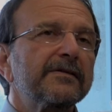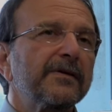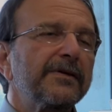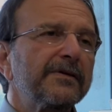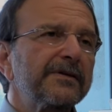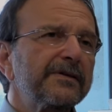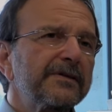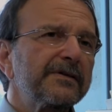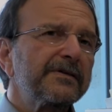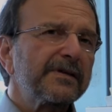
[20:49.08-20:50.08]
So you
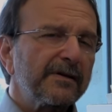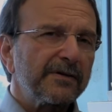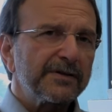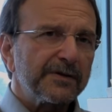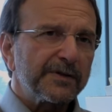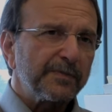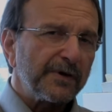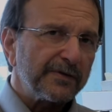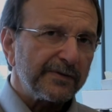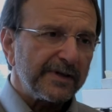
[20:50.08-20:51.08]
said also
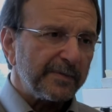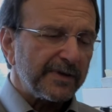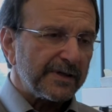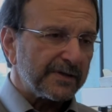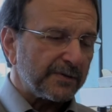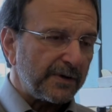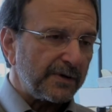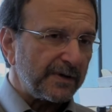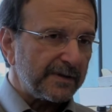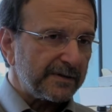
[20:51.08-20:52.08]
SpoIIIE plays a
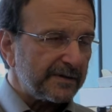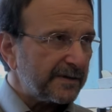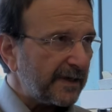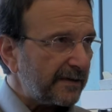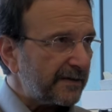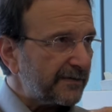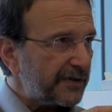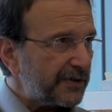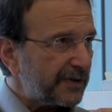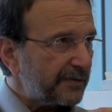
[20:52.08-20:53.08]
role in cell
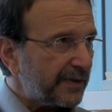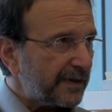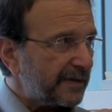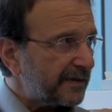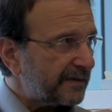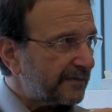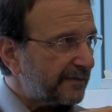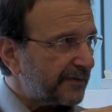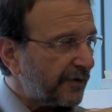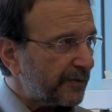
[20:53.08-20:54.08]
division when the
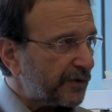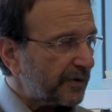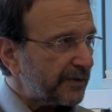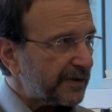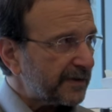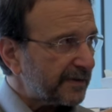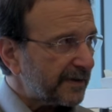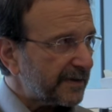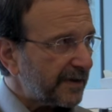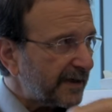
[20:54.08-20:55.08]
chromosome is
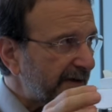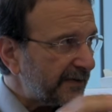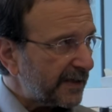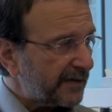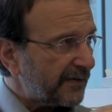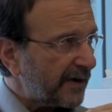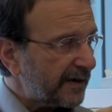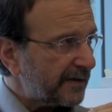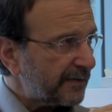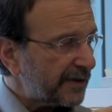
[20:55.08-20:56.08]
not evenly
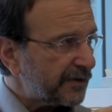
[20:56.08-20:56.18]
divided, right?